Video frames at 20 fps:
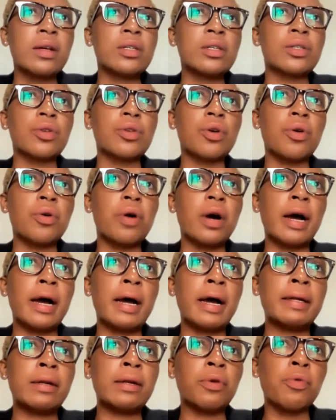So,
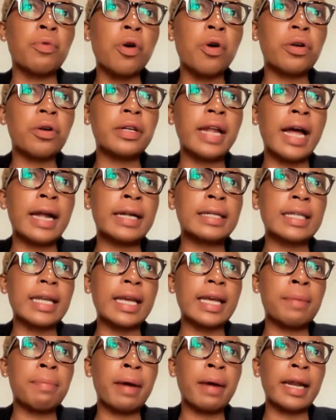and the role that
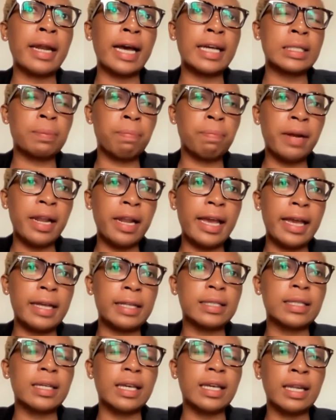ABAN has played